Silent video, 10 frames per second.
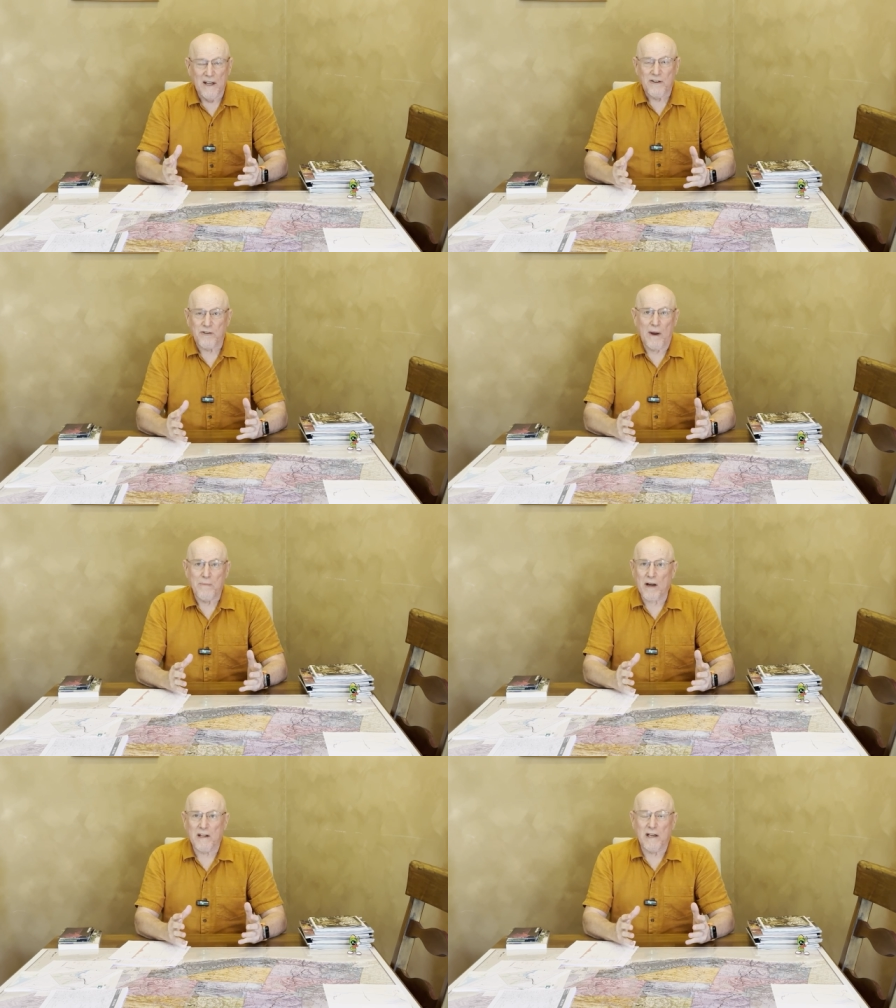So I'm
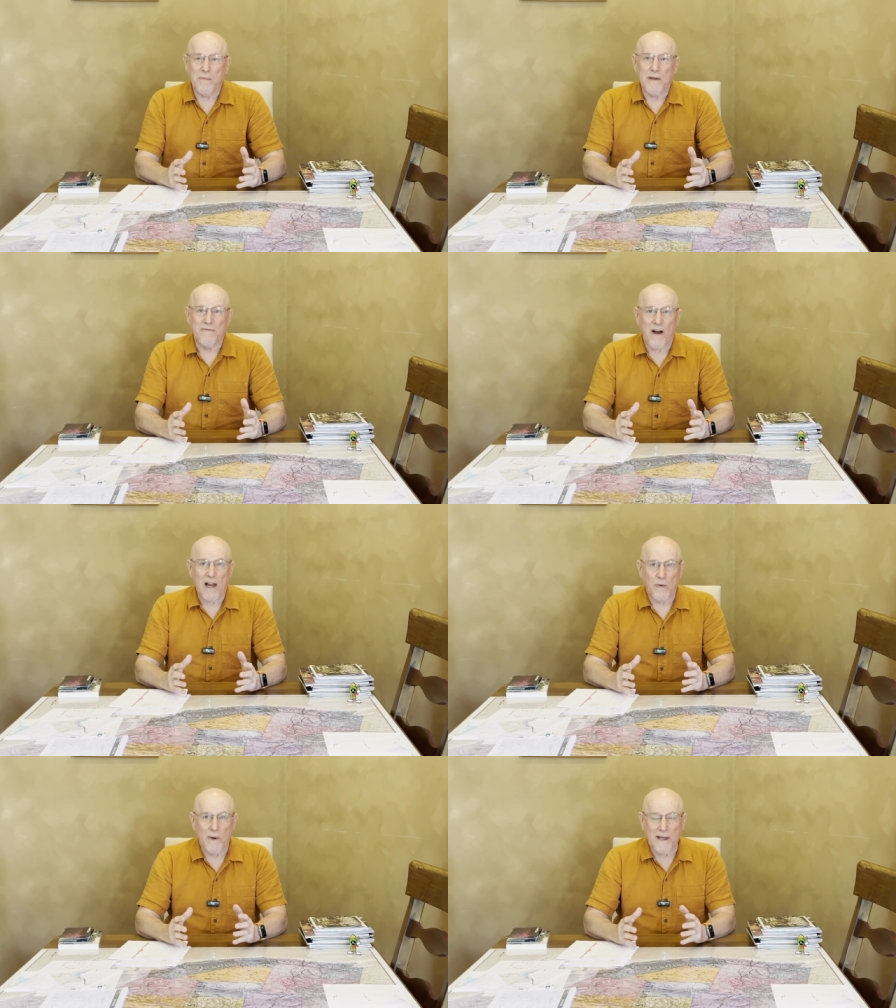not going to be
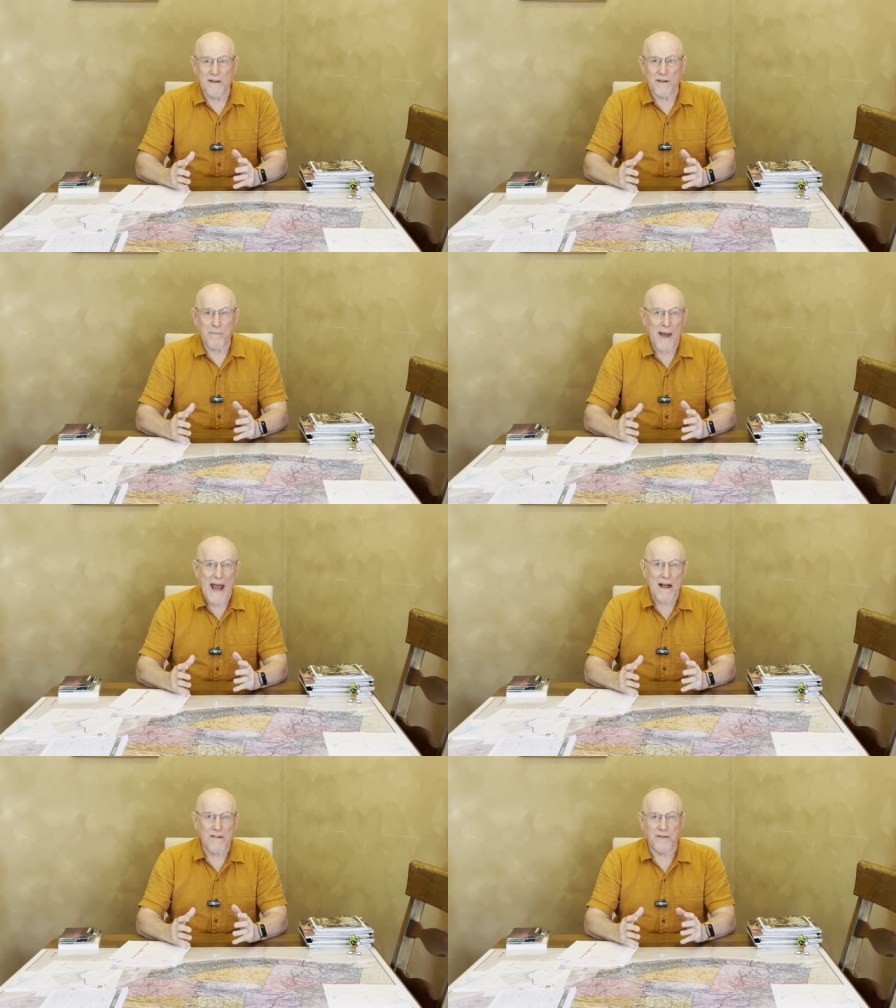following in the
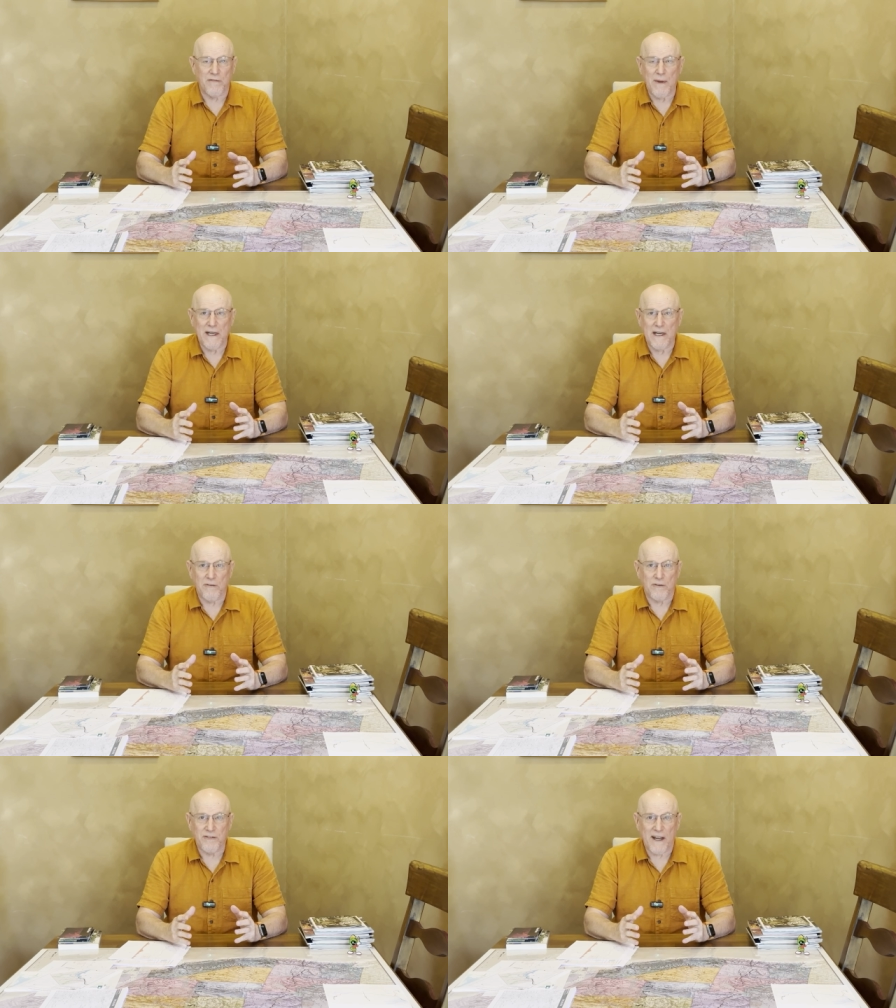paths of many
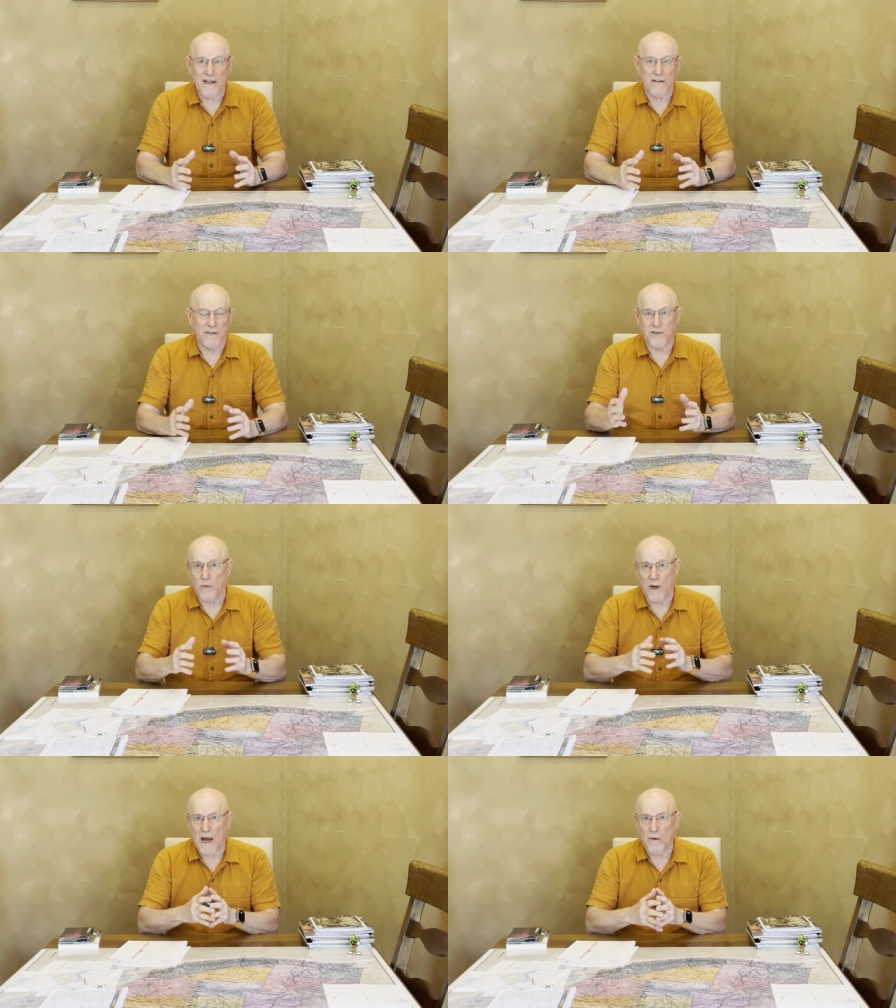other cyclists the
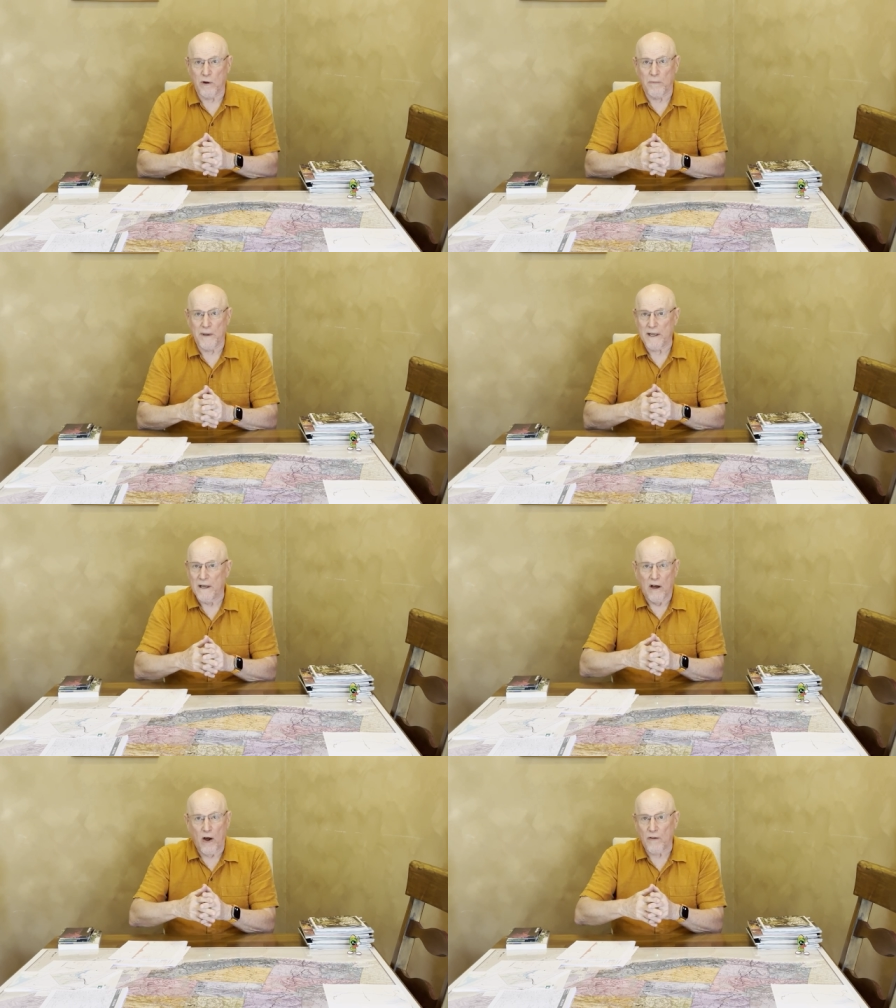way I will be
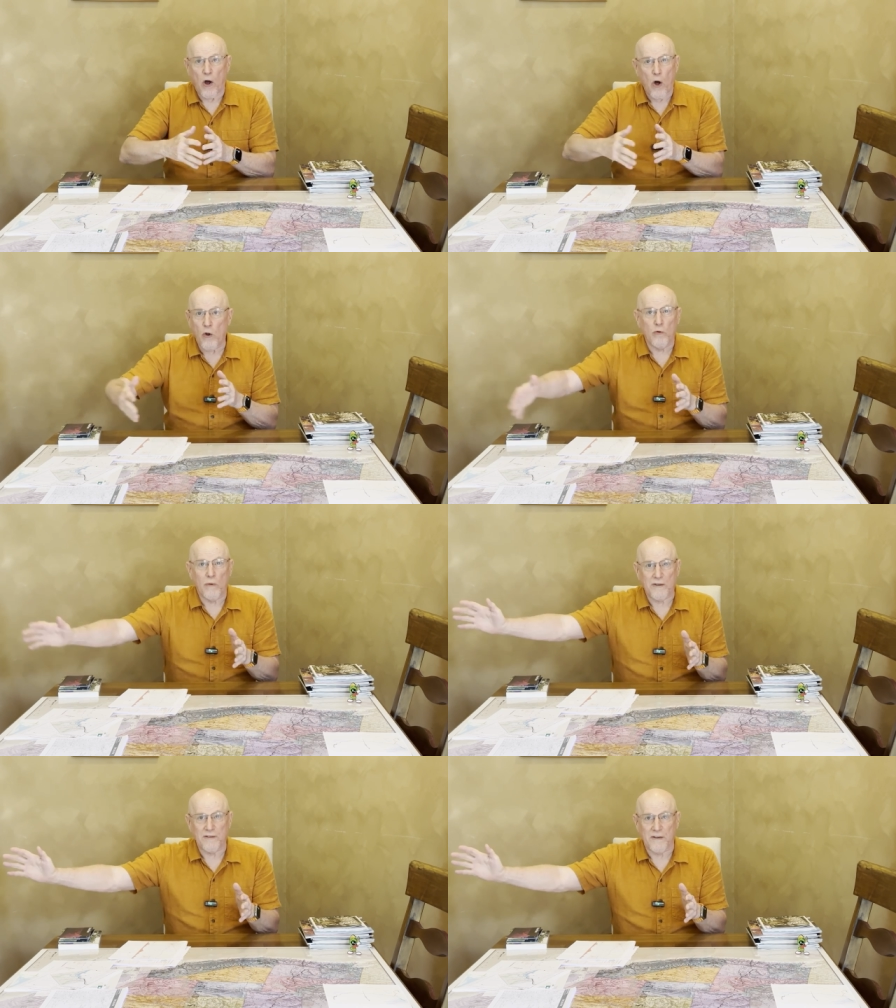on the whole
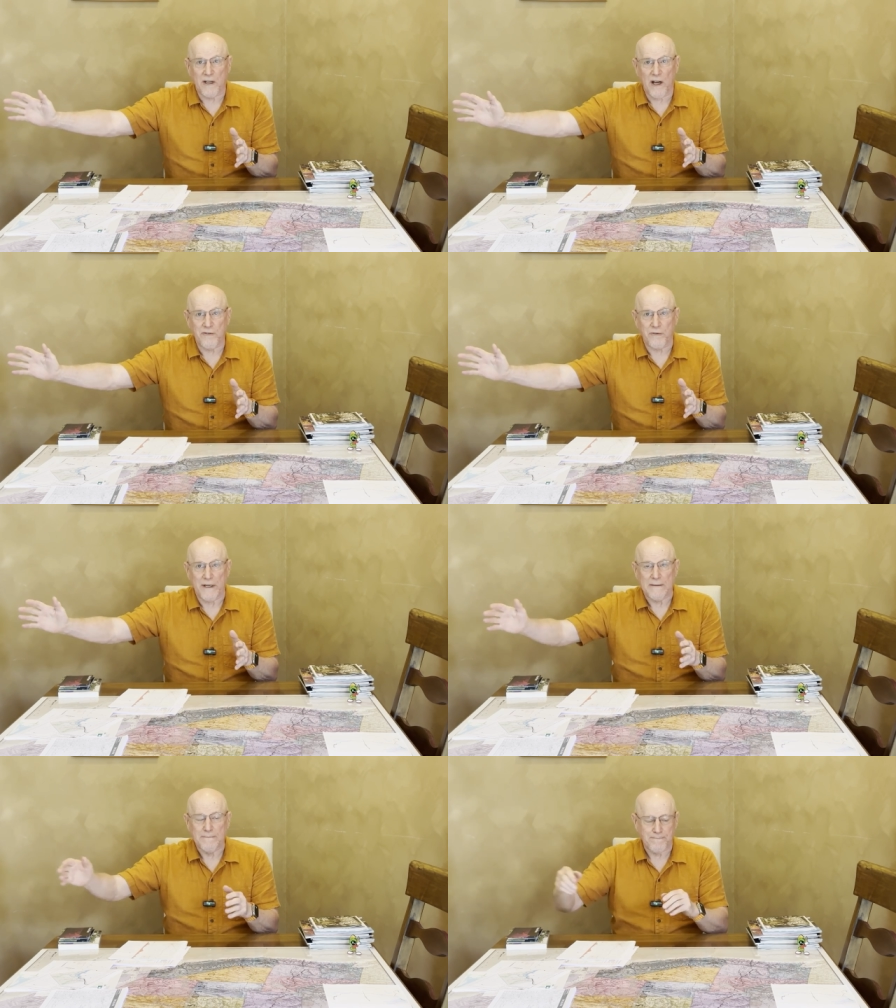rest of the country.